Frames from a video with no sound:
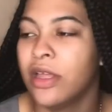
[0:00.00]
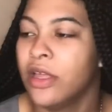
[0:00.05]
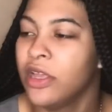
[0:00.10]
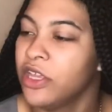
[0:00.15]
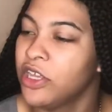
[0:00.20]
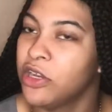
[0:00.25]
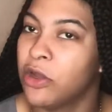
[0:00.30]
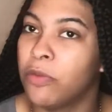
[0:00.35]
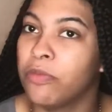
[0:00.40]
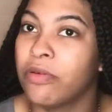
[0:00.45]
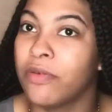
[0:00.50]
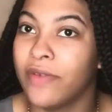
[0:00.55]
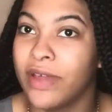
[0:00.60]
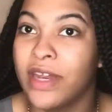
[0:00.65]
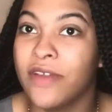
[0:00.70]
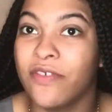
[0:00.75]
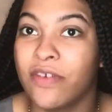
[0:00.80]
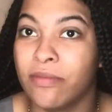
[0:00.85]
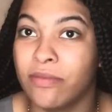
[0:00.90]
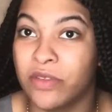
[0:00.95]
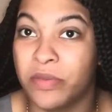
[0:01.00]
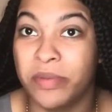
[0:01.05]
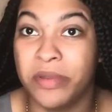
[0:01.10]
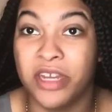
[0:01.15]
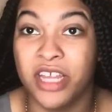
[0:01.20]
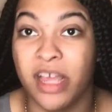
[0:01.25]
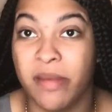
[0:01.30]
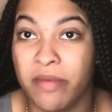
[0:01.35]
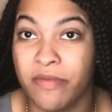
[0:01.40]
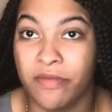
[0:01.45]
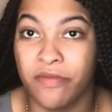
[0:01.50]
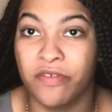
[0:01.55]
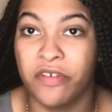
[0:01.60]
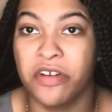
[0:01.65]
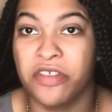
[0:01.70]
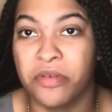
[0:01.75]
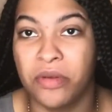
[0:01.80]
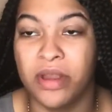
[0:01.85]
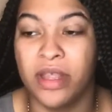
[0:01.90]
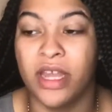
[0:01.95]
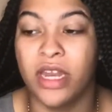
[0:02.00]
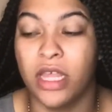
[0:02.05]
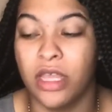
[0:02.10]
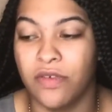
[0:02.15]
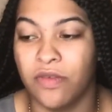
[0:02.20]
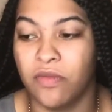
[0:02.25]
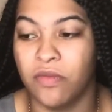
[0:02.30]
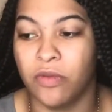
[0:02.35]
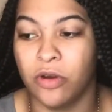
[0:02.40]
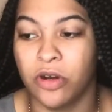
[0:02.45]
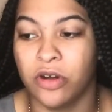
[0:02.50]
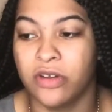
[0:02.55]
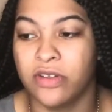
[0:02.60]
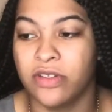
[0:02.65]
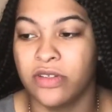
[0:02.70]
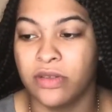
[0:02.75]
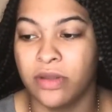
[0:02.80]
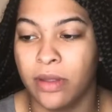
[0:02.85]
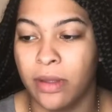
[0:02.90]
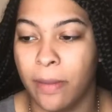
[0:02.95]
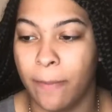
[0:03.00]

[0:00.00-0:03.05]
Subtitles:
you know, prevent it from splitting out even further and getting even worse.